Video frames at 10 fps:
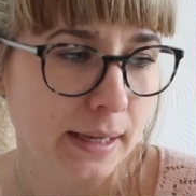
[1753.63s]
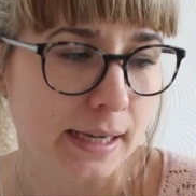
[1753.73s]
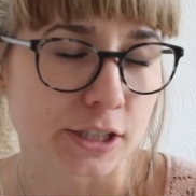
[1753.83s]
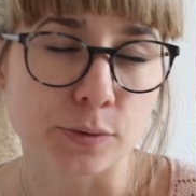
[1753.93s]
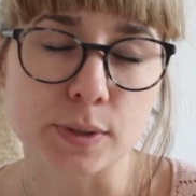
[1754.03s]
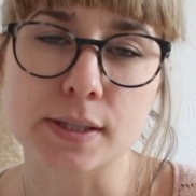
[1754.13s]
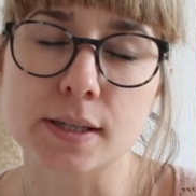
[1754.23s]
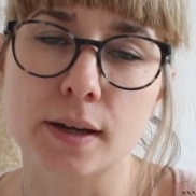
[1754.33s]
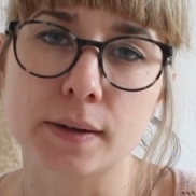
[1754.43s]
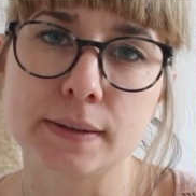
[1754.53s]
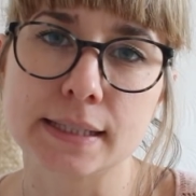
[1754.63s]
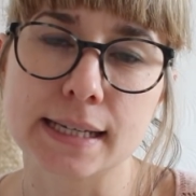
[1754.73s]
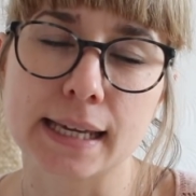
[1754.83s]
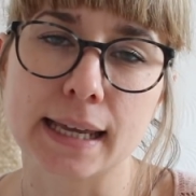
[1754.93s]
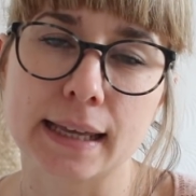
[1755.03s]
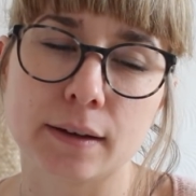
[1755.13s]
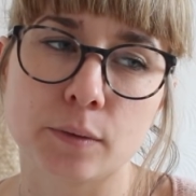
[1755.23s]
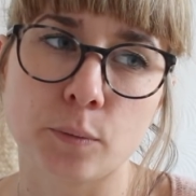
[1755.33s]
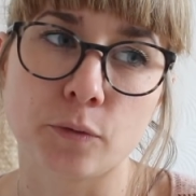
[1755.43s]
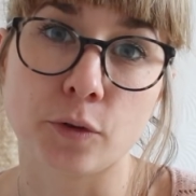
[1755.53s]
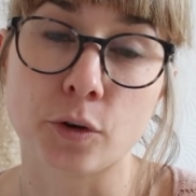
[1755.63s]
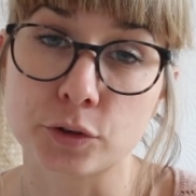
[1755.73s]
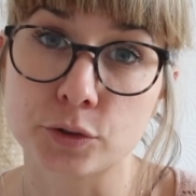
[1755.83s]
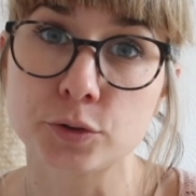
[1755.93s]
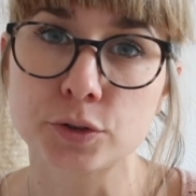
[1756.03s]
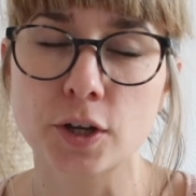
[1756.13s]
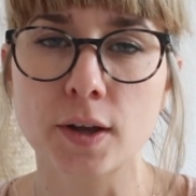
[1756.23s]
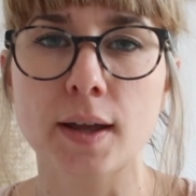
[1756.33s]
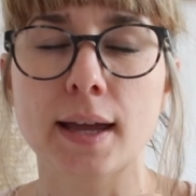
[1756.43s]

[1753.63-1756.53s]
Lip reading: And she was knitting it for her daughter,